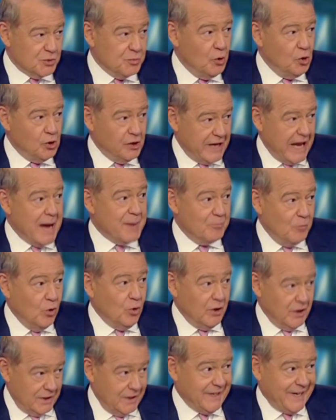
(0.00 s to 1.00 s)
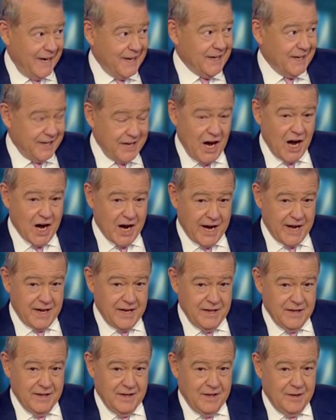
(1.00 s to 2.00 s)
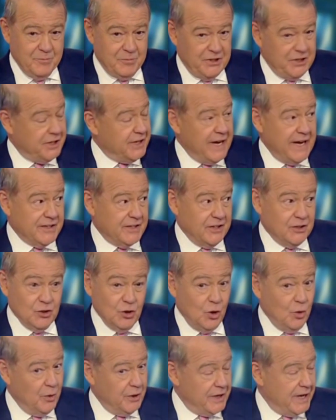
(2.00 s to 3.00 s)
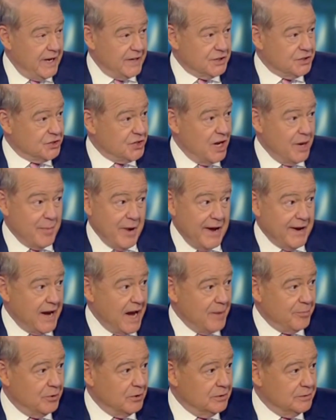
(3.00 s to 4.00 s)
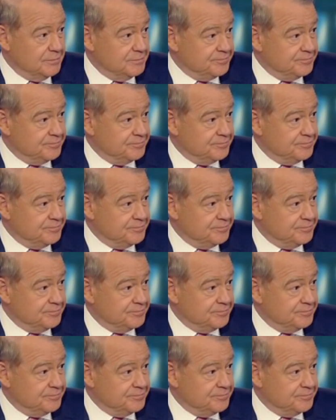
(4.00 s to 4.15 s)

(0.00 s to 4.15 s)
small cap, more kind of guy, but you can't ignore what he had to say about Apple.